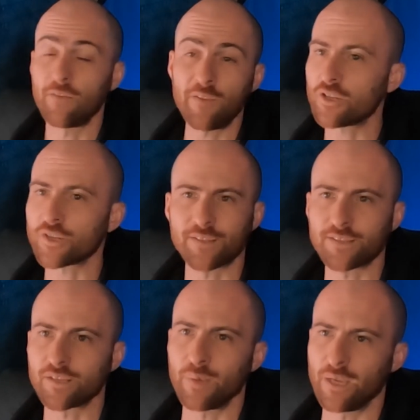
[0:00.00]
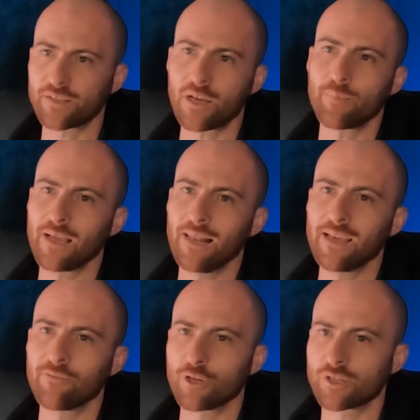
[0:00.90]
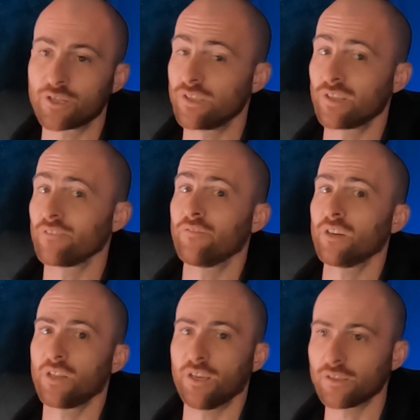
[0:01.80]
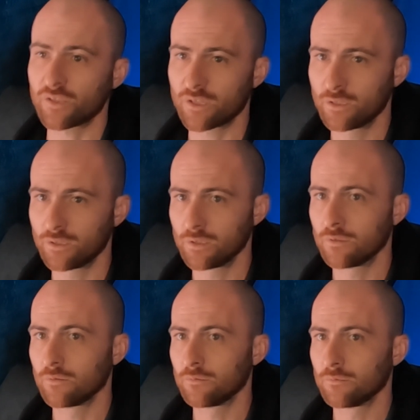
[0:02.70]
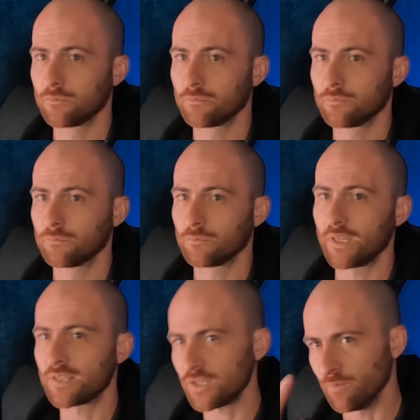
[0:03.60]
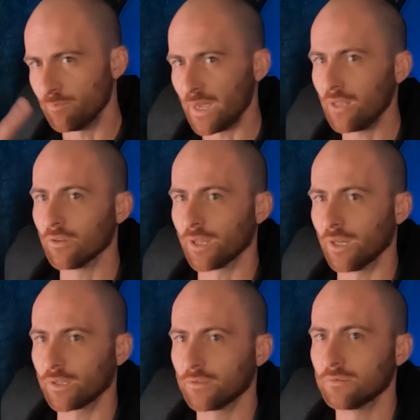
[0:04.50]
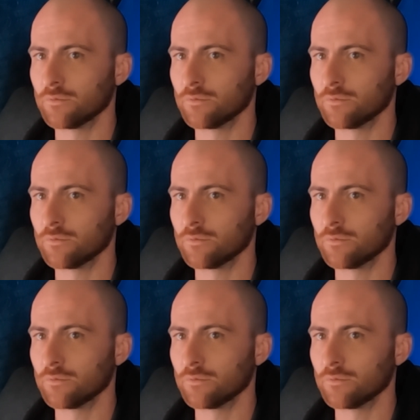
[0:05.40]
If he just disappears, I'll be hilarious. Because he's like, fuck this. He's literally bailed, like.